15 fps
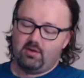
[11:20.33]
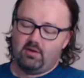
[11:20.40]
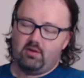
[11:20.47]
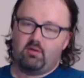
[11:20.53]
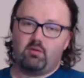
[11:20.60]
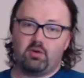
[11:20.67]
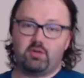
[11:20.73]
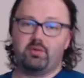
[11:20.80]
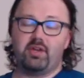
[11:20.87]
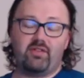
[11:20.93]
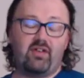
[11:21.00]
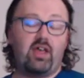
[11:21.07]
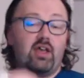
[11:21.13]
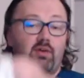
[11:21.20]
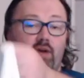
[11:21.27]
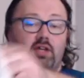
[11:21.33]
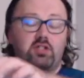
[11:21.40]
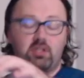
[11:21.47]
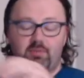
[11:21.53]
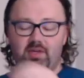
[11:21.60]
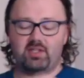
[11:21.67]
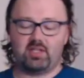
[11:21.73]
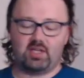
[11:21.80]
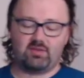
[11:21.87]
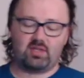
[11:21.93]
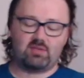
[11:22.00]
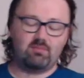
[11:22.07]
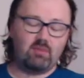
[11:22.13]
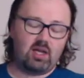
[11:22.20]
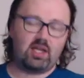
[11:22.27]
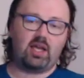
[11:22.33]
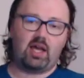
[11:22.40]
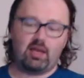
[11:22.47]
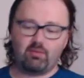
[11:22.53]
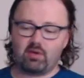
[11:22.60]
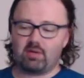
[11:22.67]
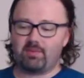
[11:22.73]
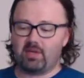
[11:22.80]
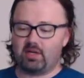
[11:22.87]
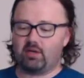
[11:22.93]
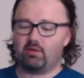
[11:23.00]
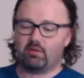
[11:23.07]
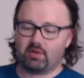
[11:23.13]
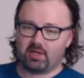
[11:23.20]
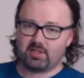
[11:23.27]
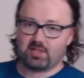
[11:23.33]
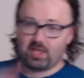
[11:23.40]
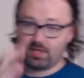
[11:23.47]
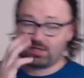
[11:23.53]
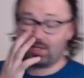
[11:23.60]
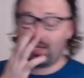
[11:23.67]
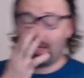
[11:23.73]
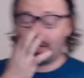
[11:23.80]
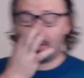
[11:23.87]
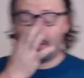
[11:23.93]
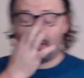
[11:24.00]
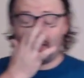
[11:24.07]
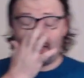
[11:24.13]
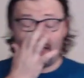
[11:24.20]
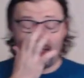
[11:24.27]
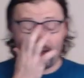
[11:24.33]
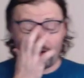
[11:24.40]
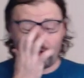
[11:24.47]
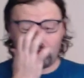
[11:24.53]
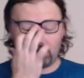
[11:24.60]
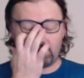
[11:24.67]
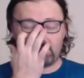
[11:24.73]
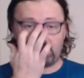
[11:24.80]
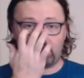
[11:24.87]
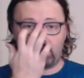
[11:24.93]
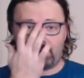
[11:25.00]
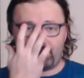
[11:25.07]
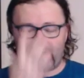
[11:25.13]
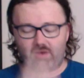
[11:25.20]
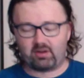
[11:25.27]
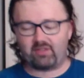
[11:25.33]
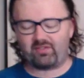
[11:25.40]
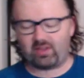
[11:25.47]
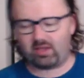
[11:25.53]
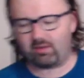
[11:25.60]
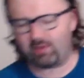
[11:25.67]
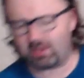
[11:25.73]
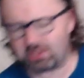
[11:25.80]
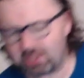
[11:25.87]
we're doing evaluation because it gives us money. I want to be in an organization that actually cares about evaluation